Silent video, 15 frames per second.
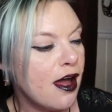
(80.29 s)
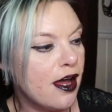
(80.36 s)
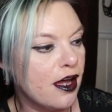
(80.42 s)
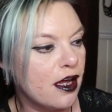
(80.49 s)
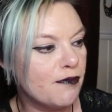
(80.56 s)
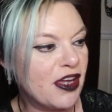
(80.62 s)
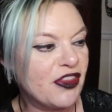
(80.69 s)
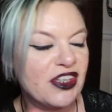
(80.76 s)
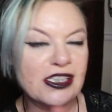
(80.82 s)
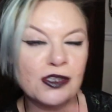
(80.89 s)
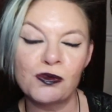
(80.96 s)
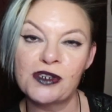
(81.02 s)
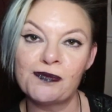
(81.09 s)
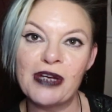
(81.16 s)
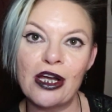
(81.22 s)
This
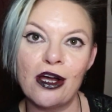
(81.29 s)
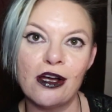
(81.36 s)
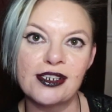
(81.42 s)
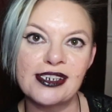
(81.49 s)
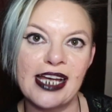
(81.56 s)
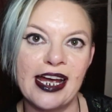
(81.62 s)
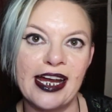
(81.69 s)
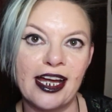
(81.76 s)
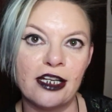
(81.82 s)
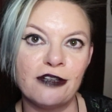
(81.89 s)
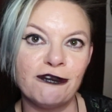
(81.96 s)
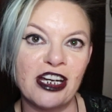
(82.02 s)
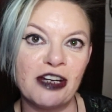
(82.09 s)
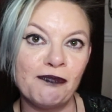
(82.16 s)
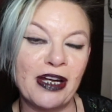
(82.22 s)
was because I had
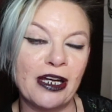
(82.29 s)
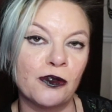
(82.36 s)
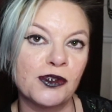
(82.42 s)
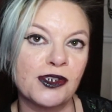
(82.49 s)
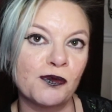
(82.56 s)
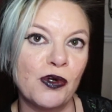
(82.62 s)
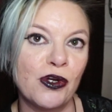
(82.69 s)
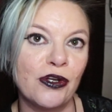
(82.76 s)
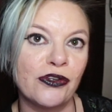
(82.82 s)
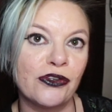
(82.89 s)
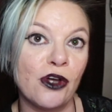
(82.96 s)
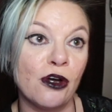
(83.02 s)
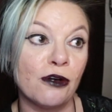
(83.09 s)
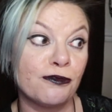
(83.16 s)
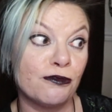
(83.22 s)
£5 worth
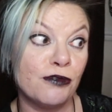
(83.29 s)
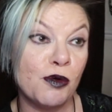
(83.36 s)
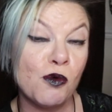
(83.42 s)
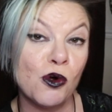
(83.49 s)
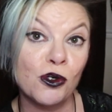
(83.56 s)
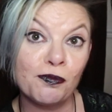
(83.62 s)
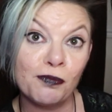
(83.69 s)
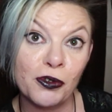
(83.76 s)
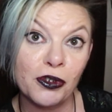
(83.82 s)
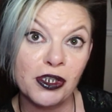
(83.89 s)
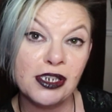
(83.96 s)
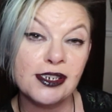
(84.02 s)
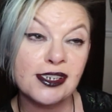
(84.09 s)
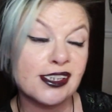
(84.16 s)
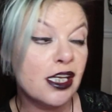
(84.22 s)
of reward
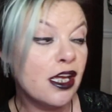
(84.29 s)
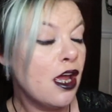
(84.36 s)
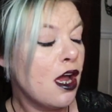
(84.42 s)
points.